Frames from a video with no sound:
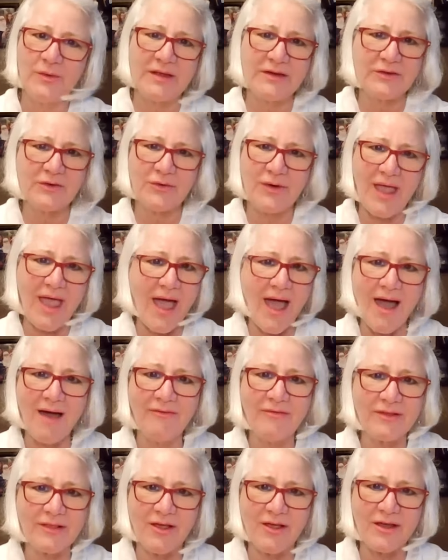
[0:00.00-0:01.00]
I don't
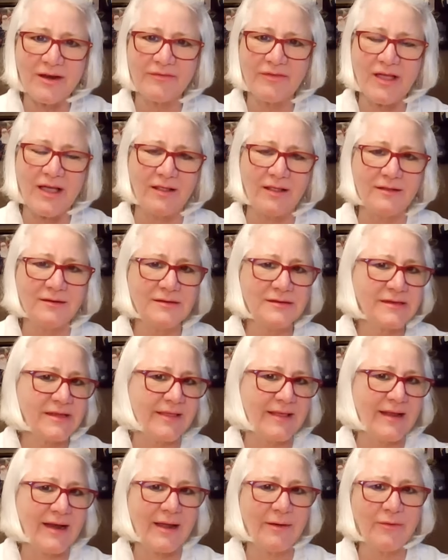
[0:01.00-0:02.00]
have a lot of colors.
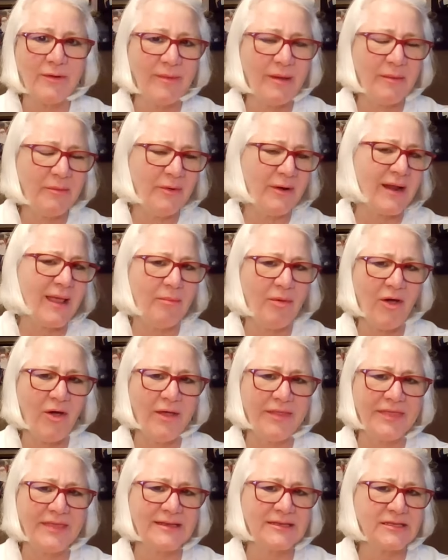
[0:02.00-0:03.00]
And then I remembered I
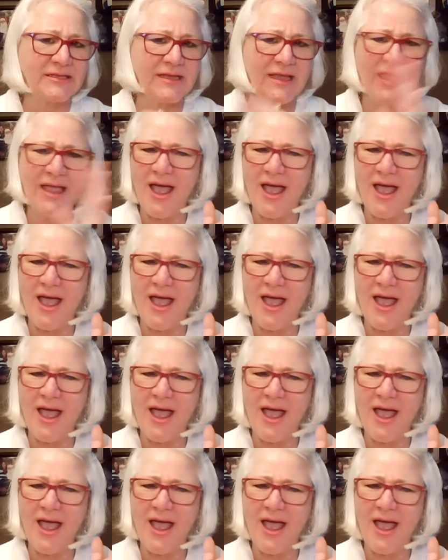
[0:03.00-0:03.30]
bought this,